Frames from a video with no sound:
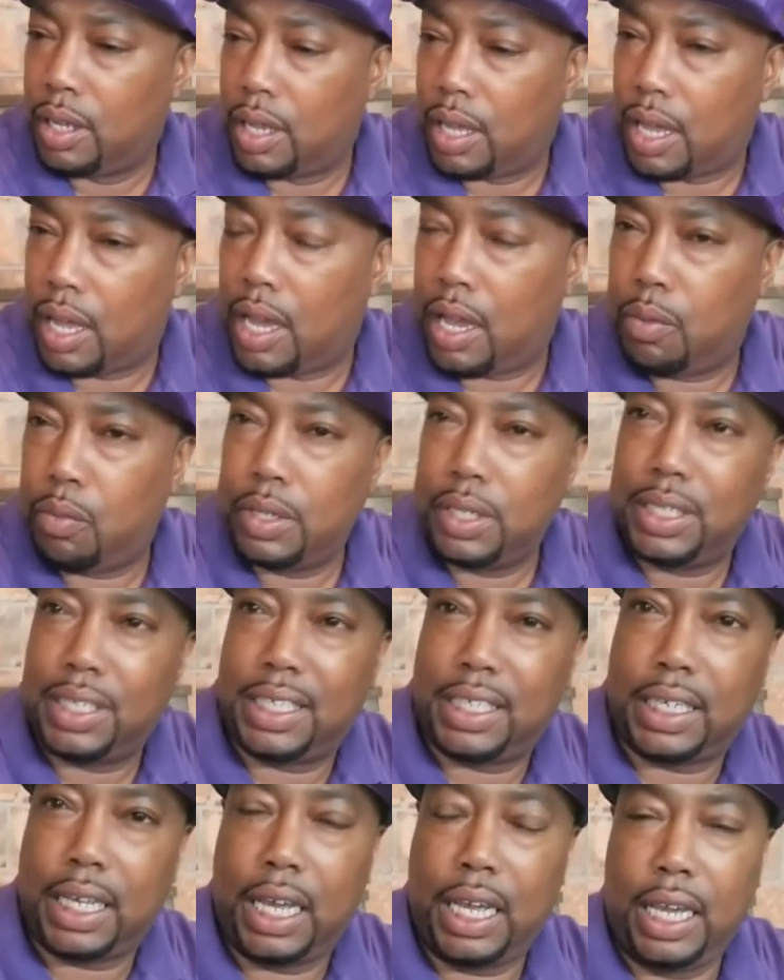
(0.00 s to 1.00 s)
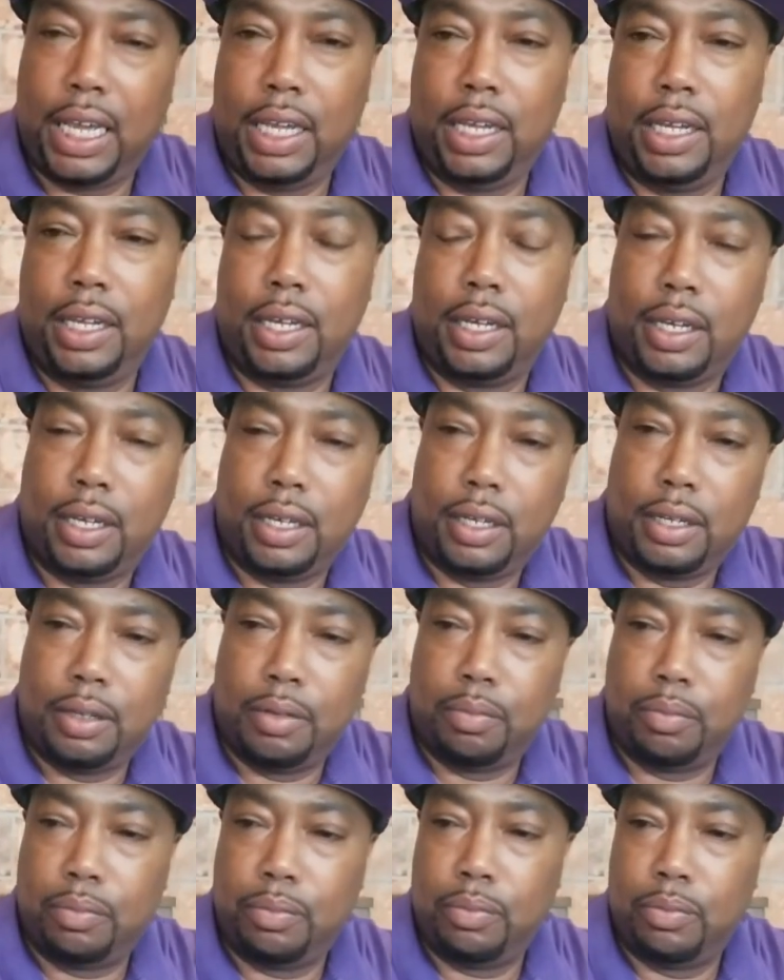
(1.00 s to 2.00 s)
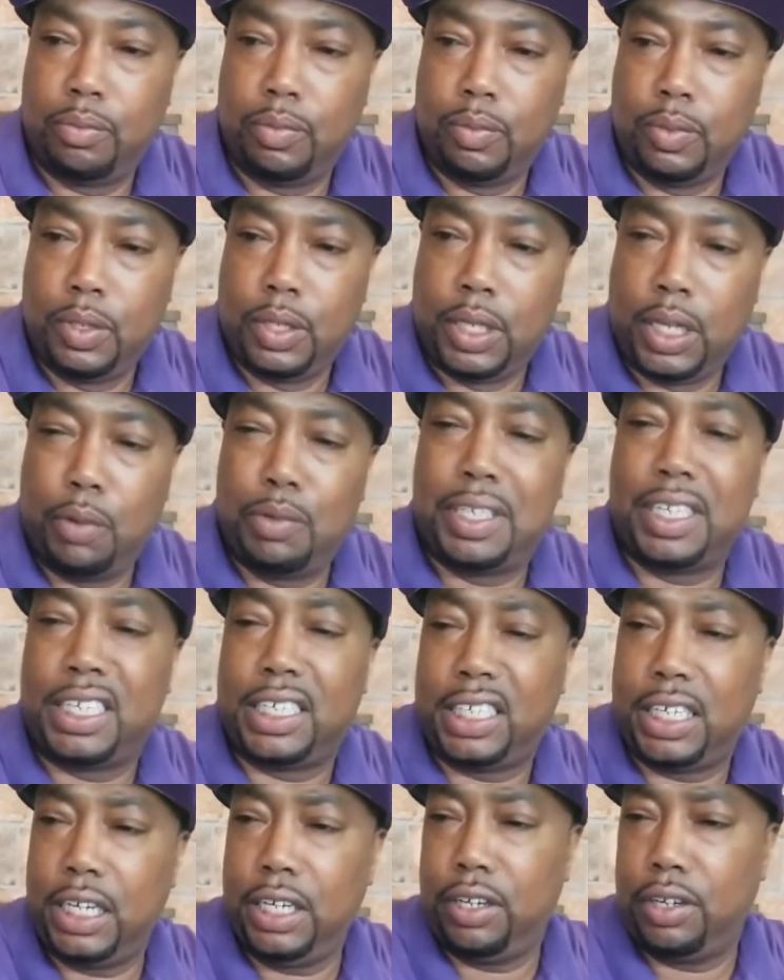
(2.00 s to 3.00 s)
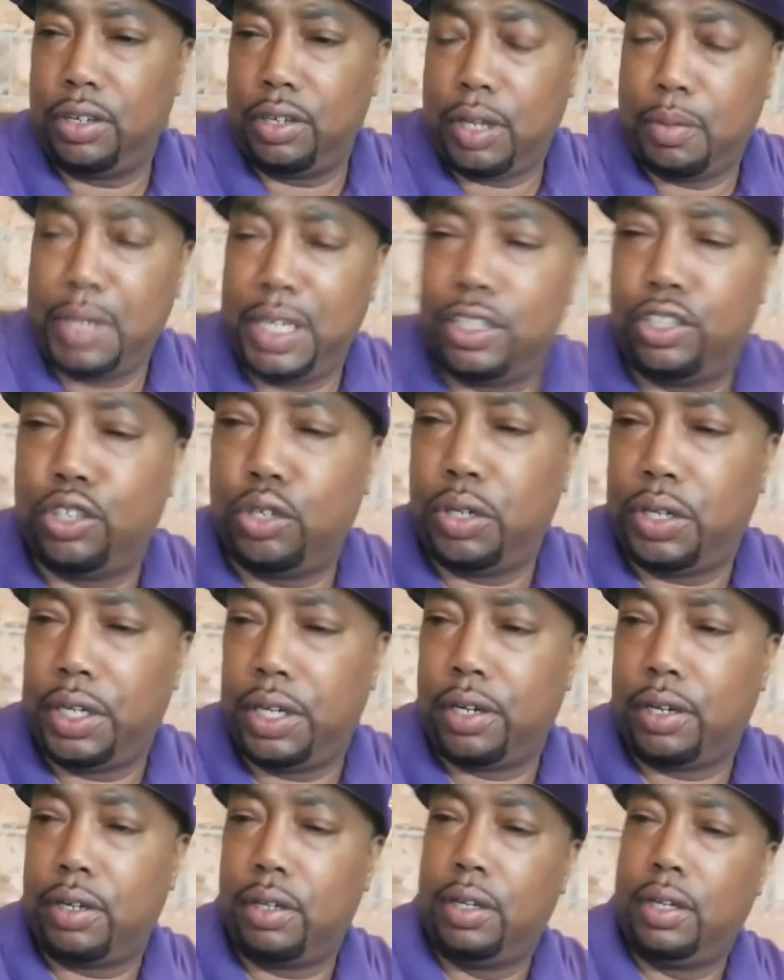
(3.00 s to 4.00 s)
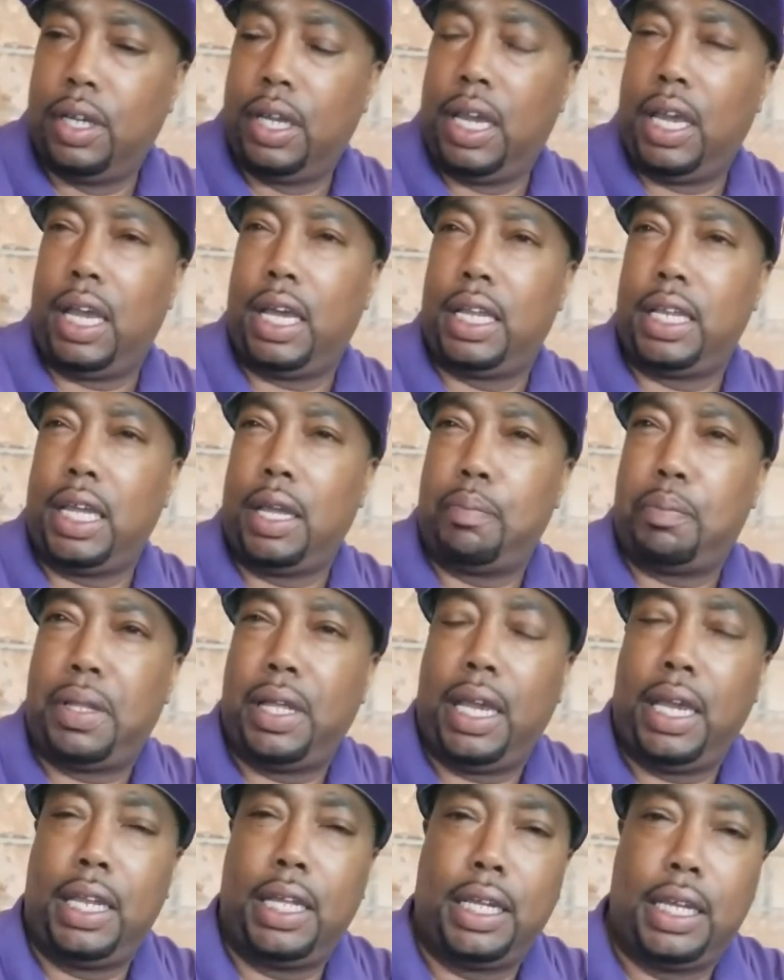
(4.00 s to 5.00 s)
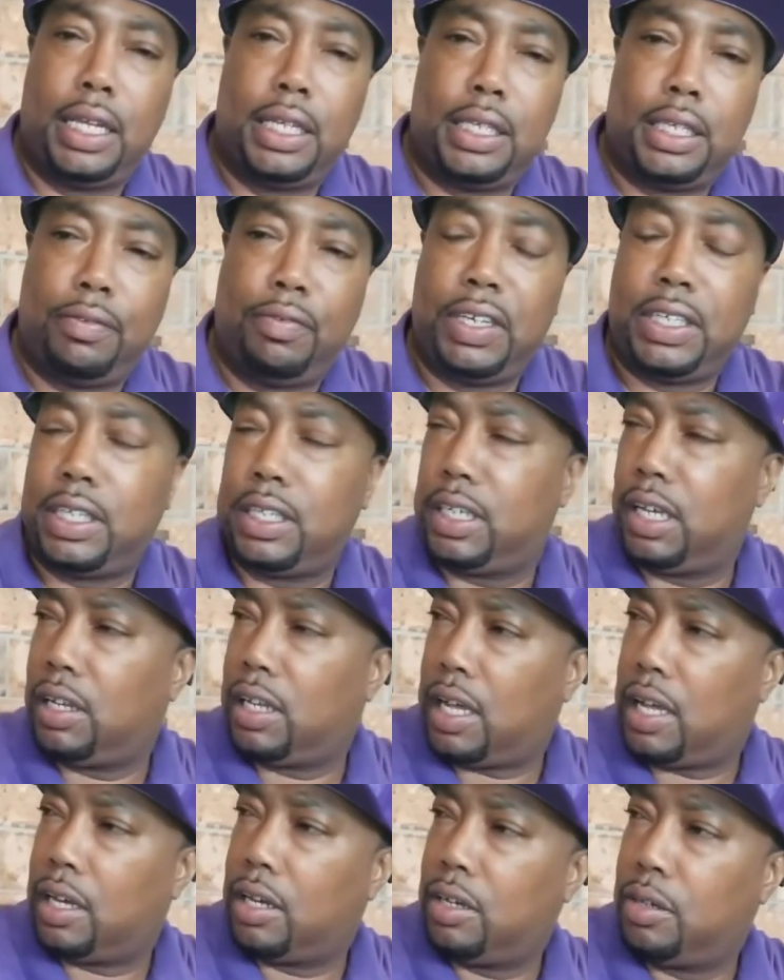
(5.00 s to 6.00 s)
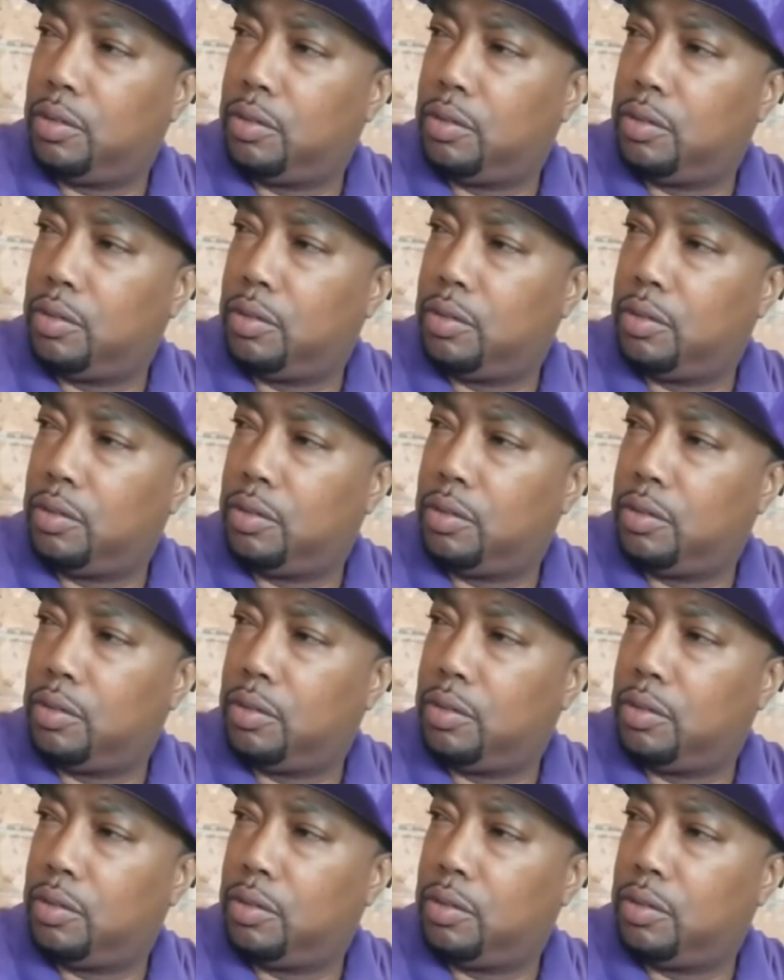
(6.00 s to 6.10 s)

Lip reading: I want to say it was his junior year, and they played against Vista Del Lago.